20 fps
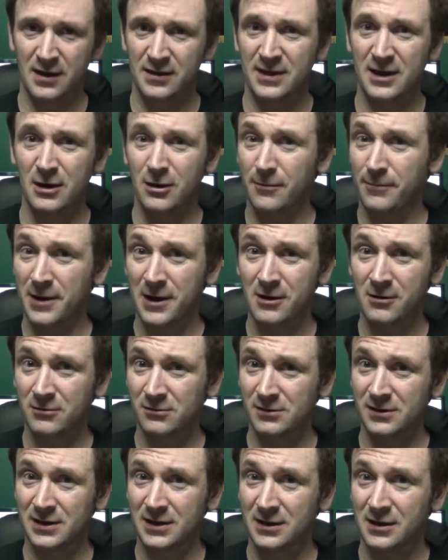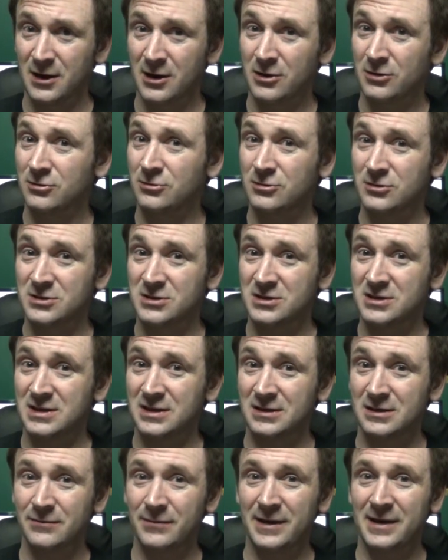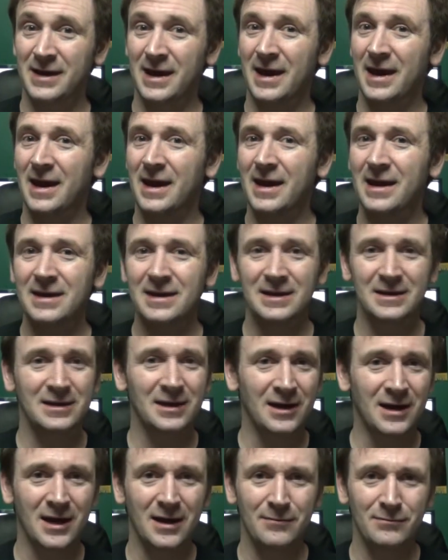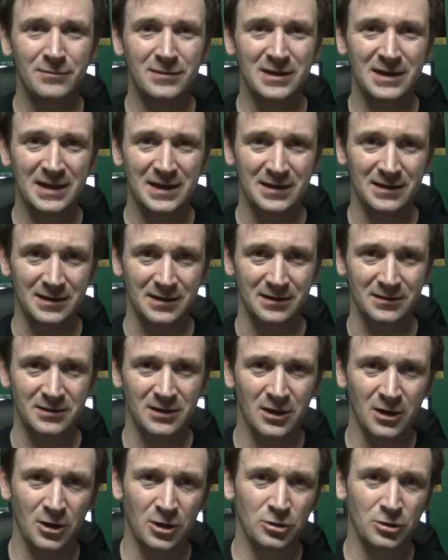Now, apparently, there doesn't seem to be any time needed